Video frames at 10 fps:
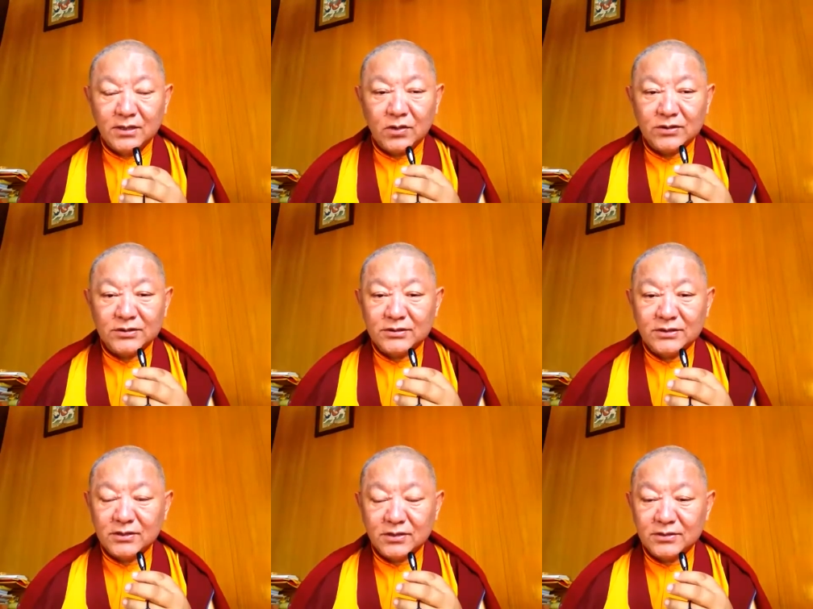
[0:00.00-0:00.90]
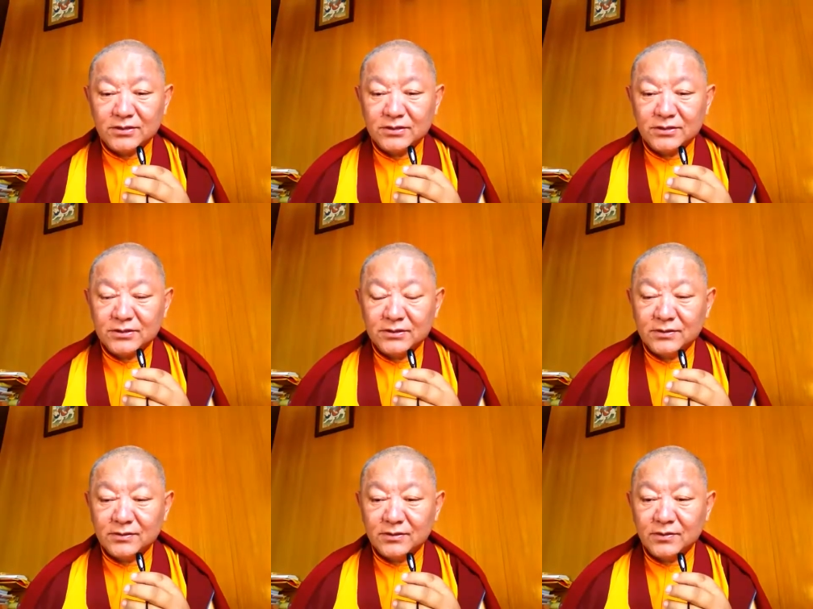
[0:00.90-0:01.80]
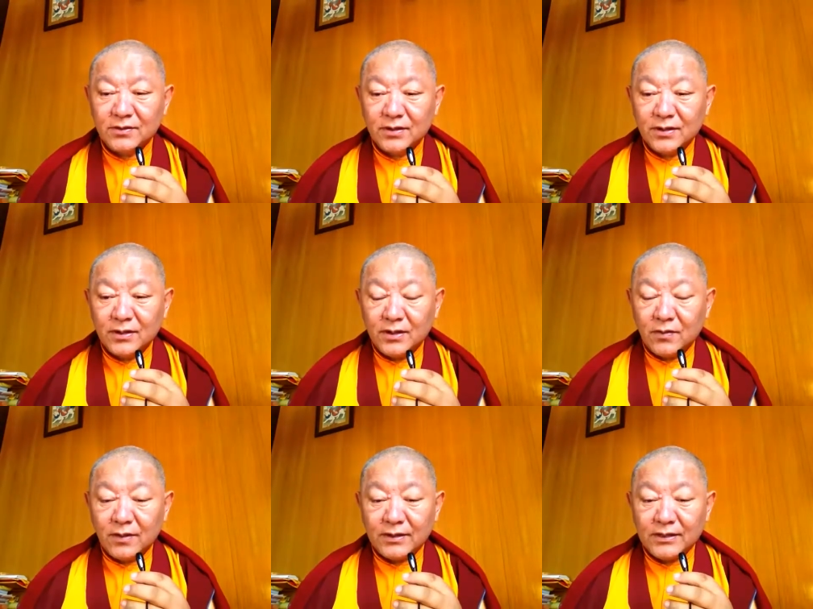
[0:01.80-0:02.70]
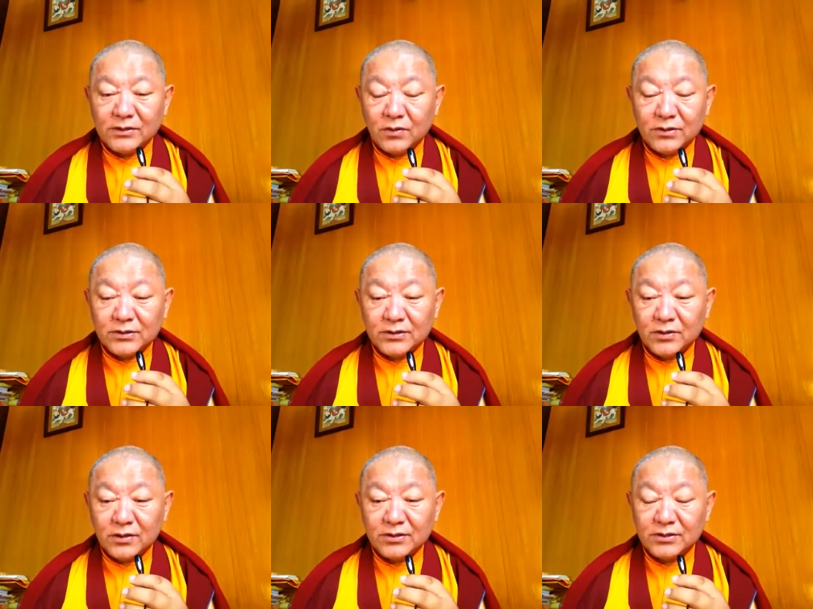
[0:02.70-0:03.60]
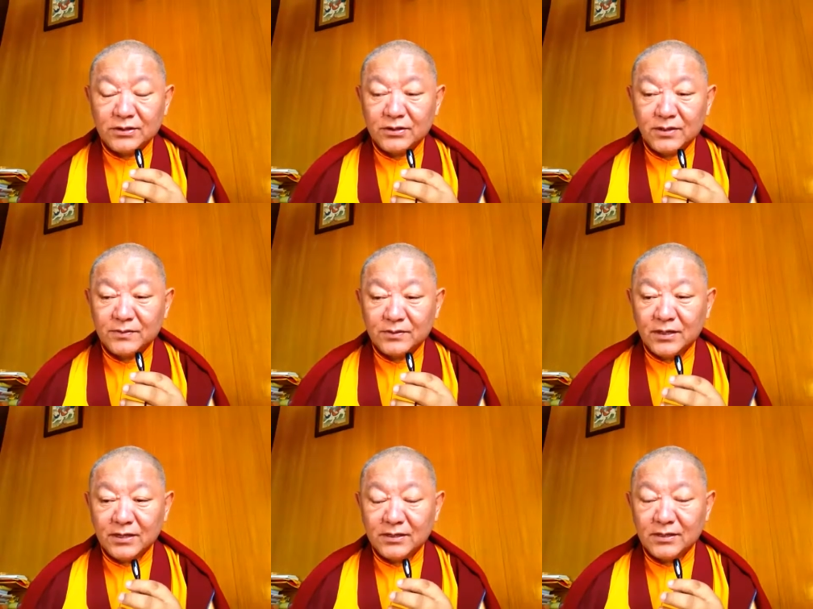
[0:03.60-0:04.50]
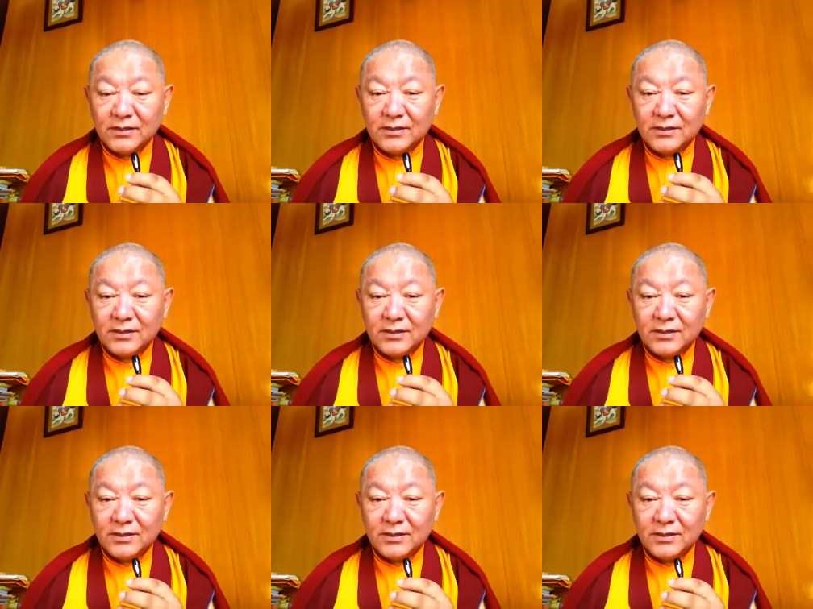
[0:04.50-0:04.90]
causes and conditions, so when these causes and conditions come together,